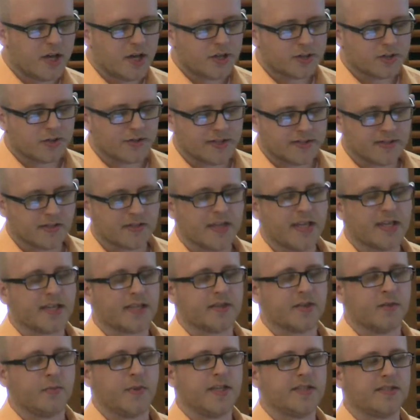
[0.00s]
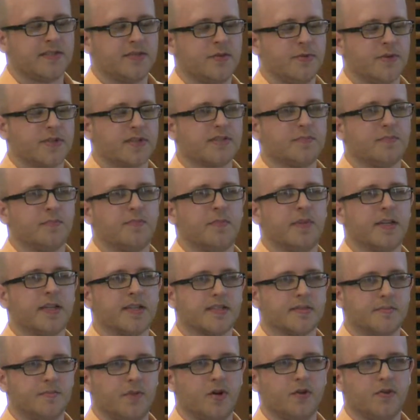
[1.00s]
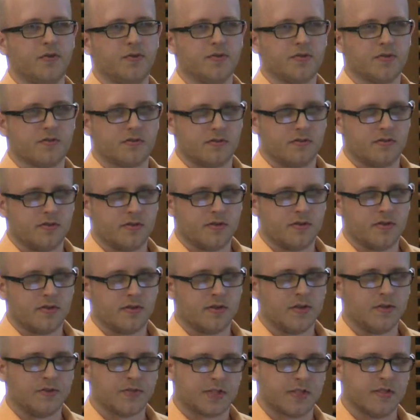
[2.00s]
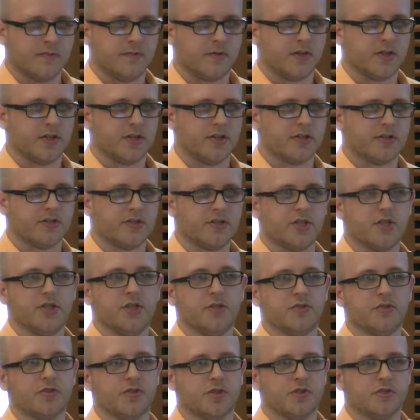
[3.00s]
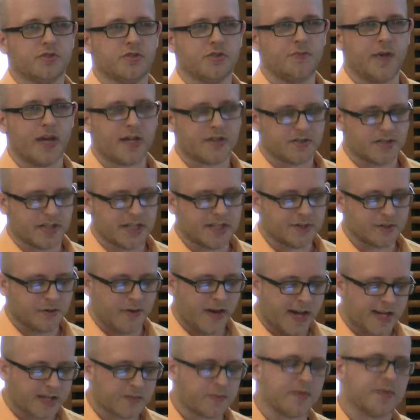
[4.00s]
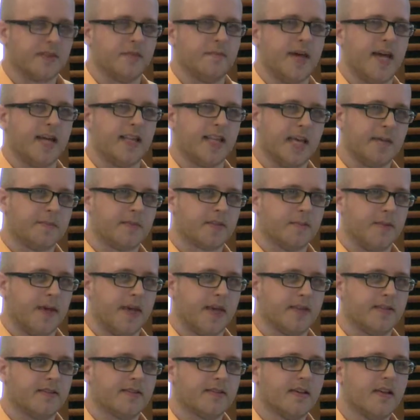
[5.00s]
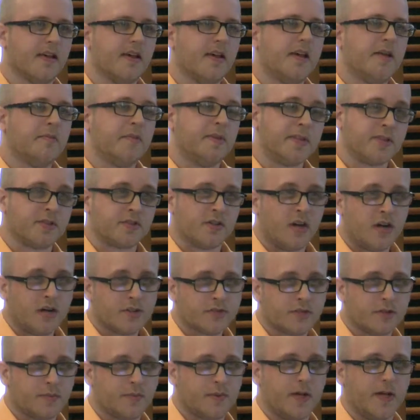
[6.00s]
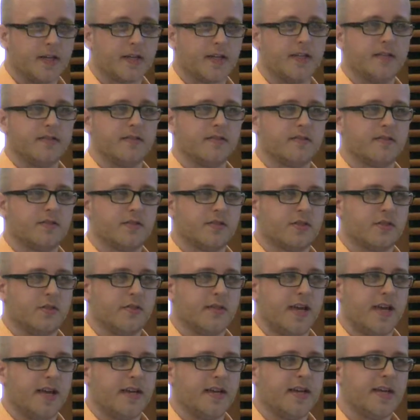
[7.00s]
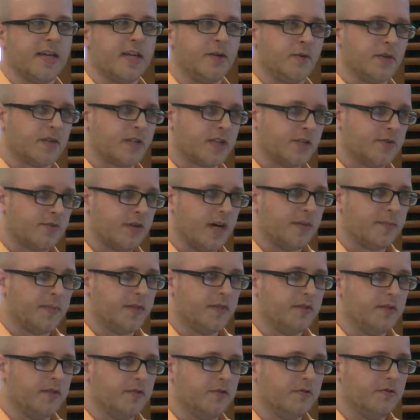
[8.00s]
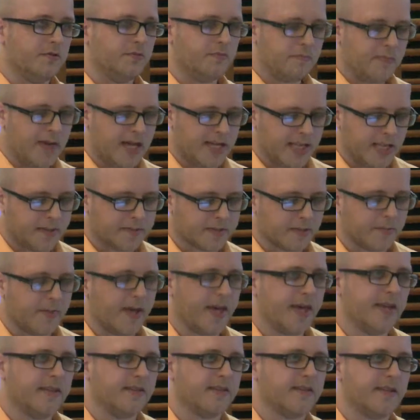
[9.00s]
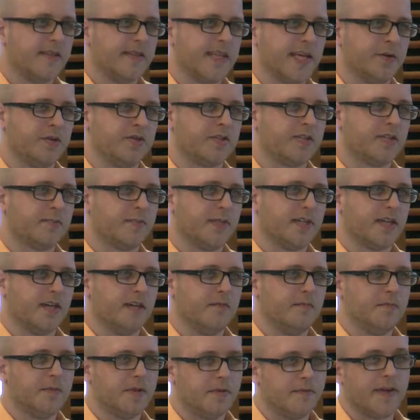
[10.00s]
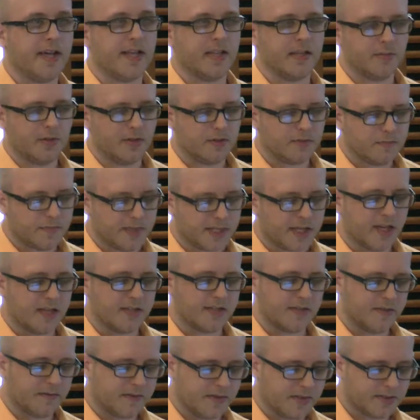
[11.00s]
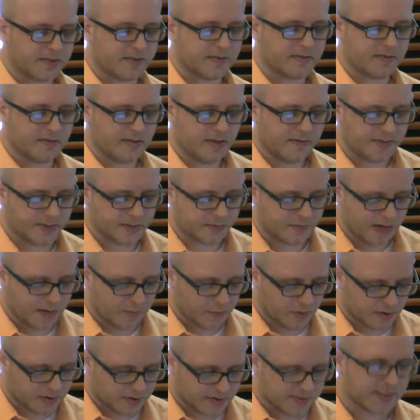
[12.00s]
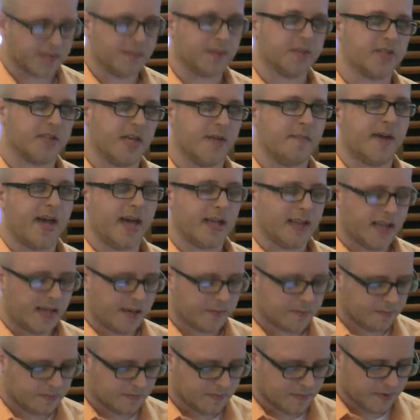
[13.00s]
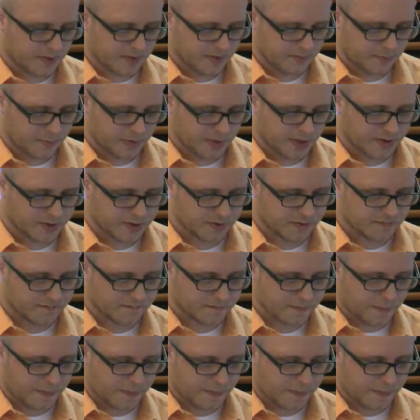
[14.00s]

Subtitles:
So these are like the ways you expose those converters to users. You actually interact with the MATLAB commands. And these are also plugins so that anyone can drop in new MATLAB commands and they will just become available because of this framework, this ImageJ+MATLAB bridge.